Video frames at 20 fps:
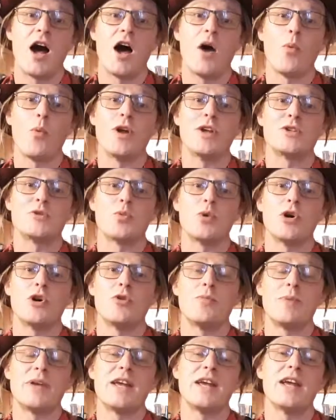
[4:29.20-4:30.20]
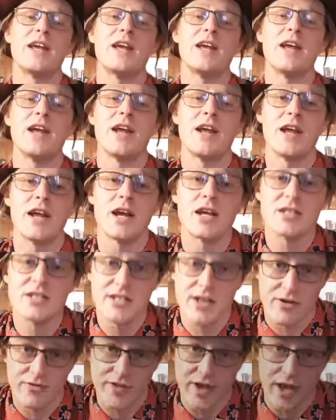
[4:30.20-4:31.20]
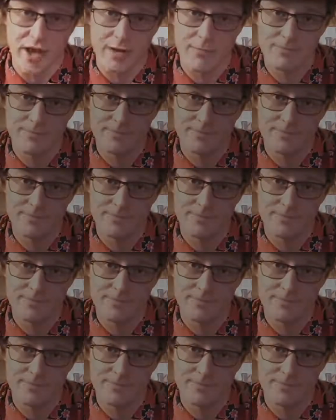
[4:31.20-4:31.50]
which will be self-care.